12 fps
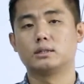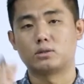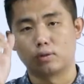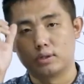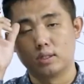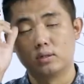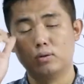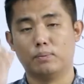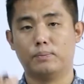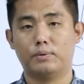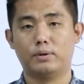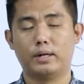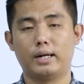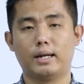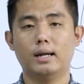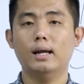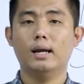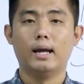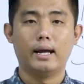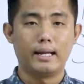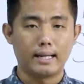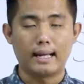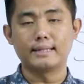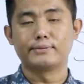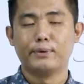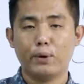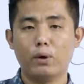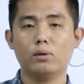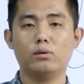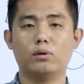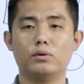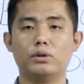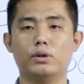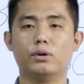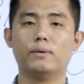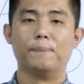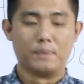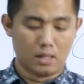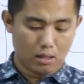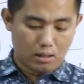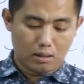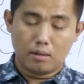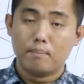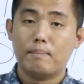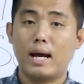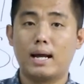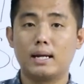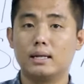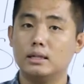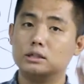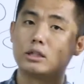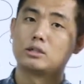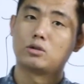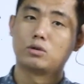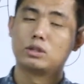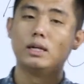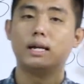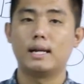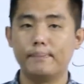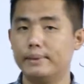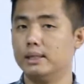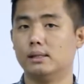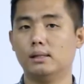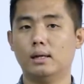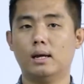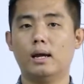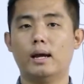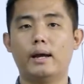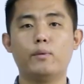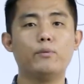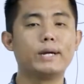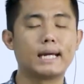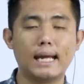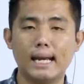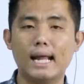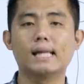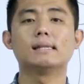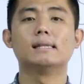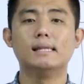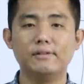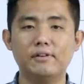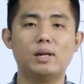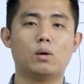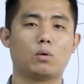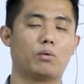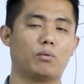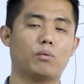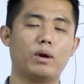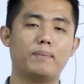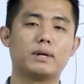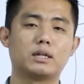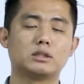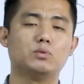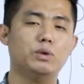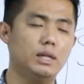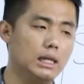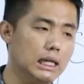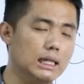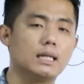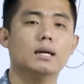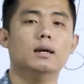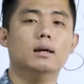social group, right? And as we all know, man is a social animal and we cannot live alone. Why? Because we need,